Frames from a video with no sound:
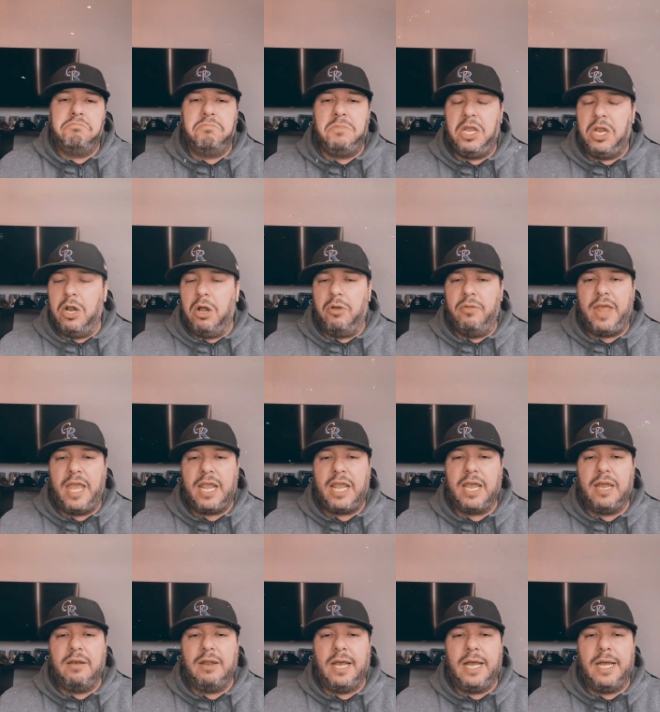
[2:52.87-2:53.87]

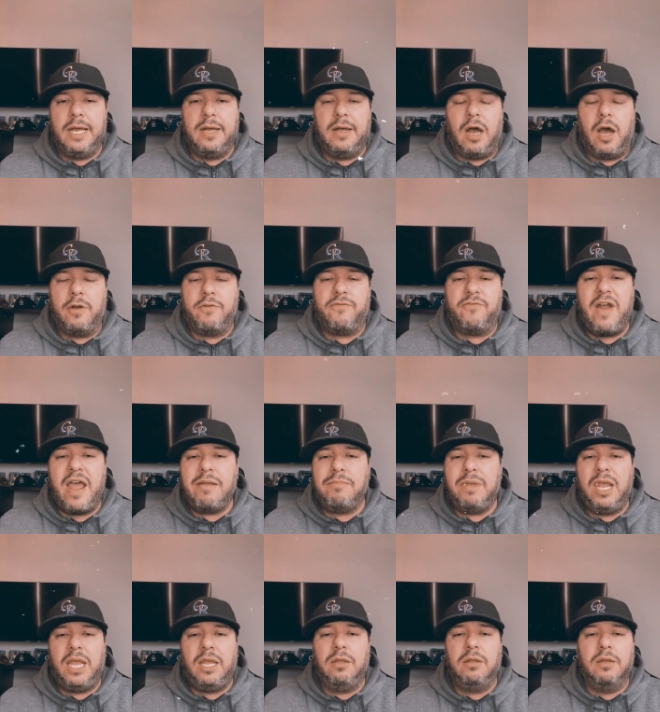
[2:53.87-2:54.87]
unfriend
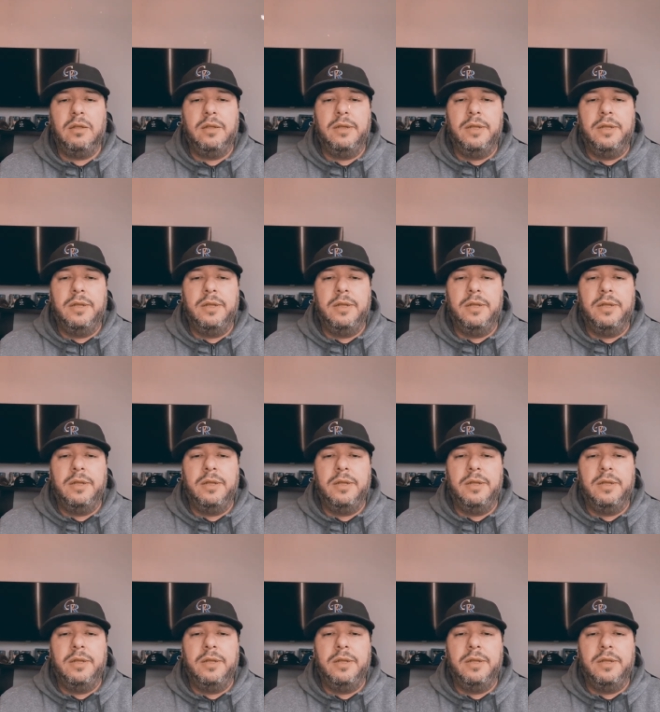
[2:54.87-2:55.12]
me.